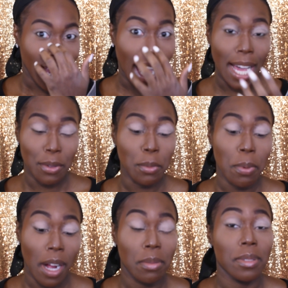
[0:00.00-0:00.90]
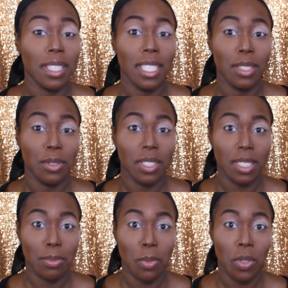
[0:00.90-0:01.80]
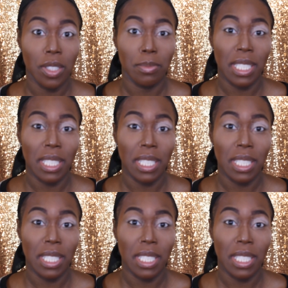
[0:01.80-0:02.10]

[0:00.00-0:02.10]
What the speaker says: I will probably use this more